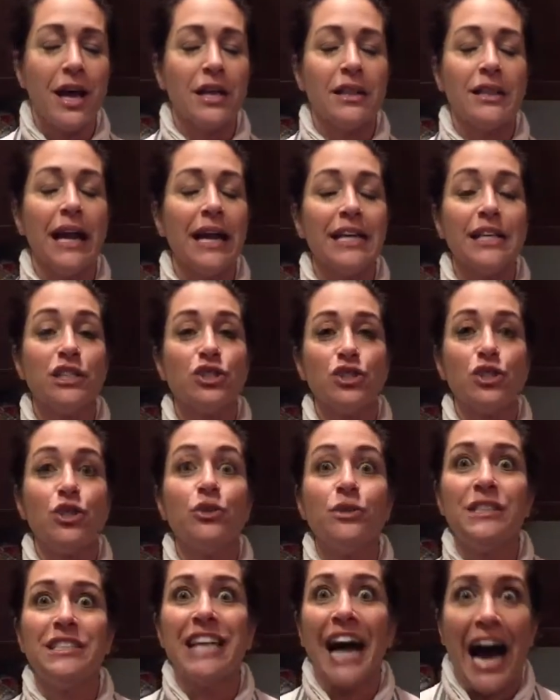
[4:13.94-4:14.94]
that is
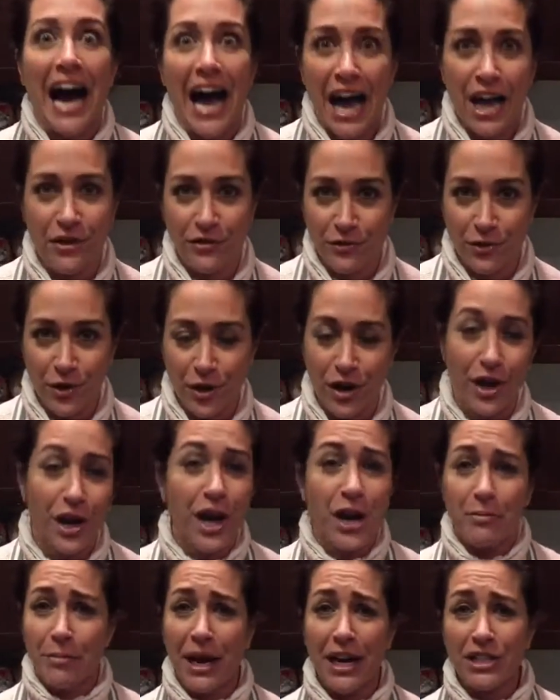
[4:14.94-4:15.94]
to die for.
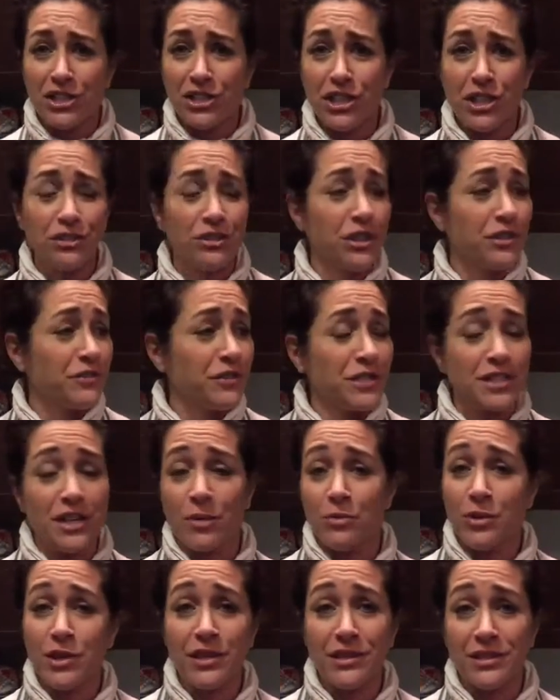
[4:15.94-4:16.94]
My children, for
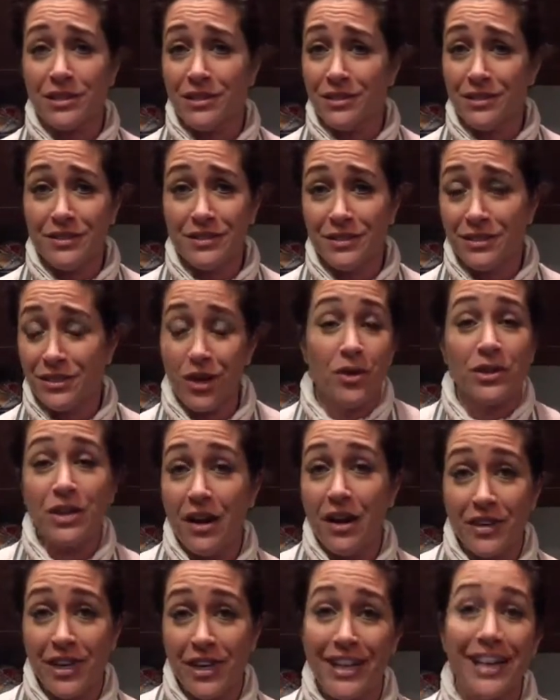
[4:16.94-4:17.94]
some reason, don't
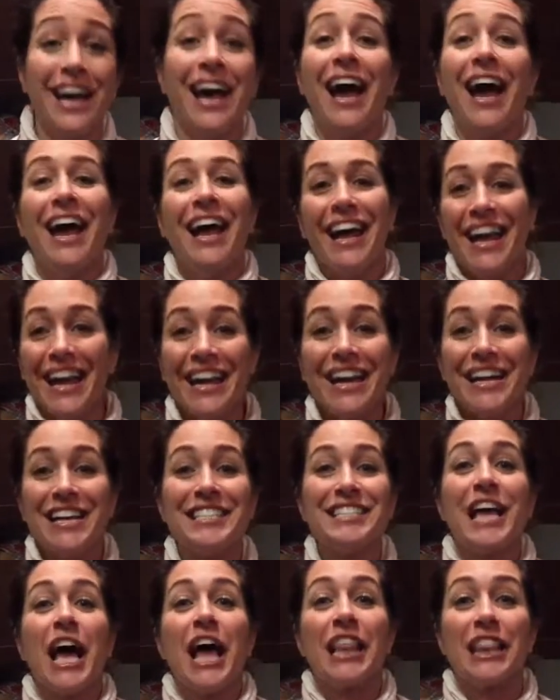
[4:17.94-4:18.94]
love it. It
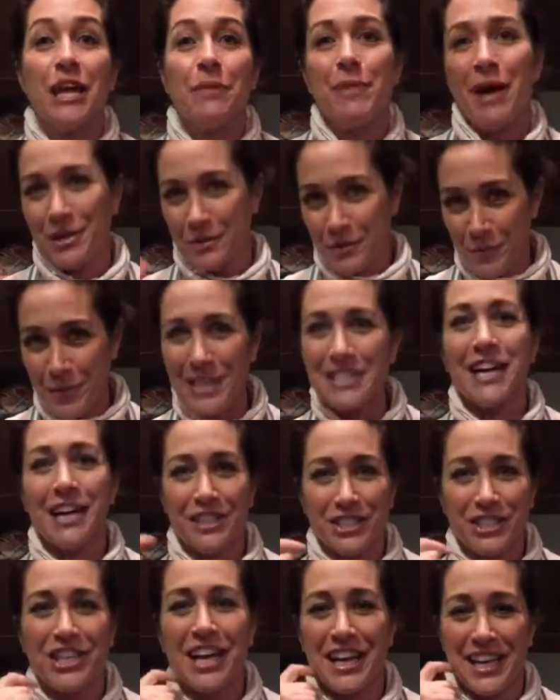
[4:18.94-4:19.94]
is the best. Well, my
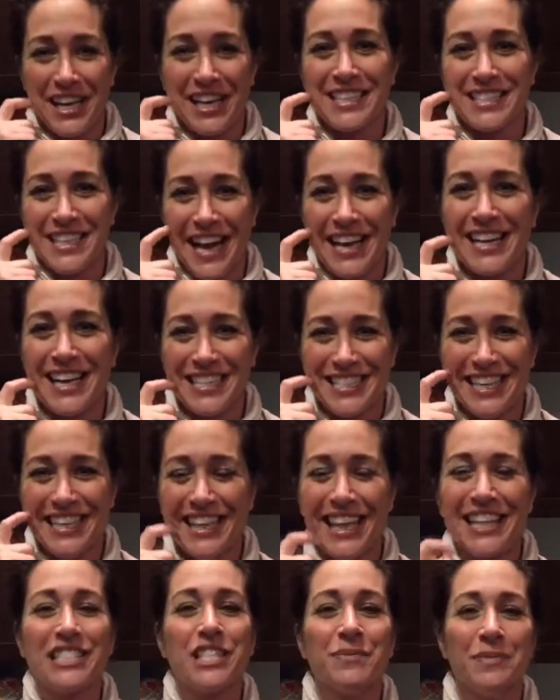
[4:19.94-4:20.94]
son's shaking his head. Yes, he
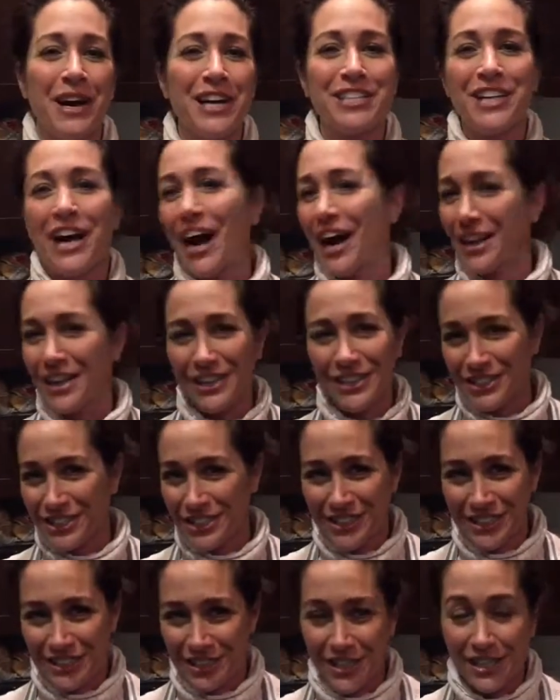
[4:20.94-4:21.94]
likes it. My daughter,
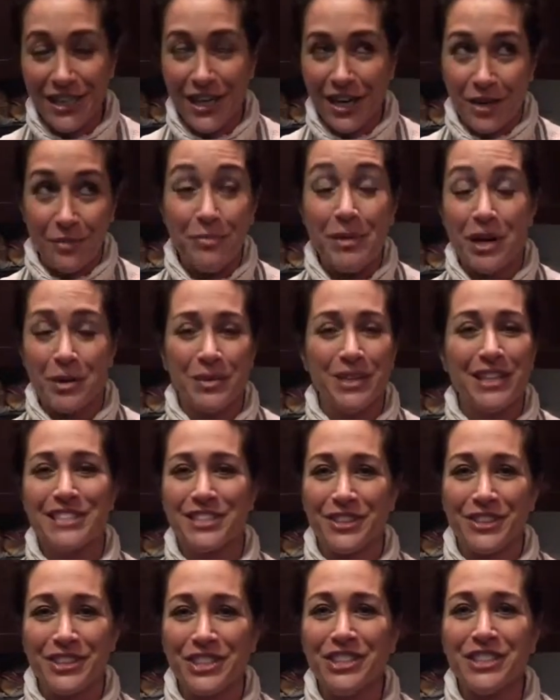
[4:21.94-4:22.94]
she's a minimalist,
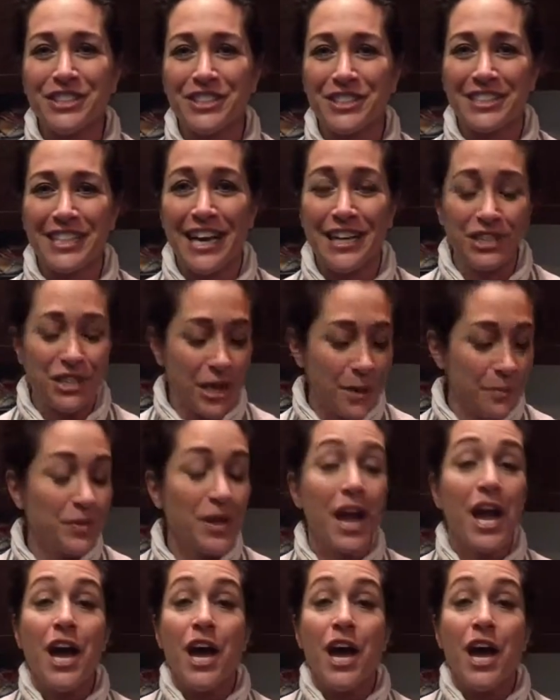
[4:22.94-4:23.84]
so she just ketchup.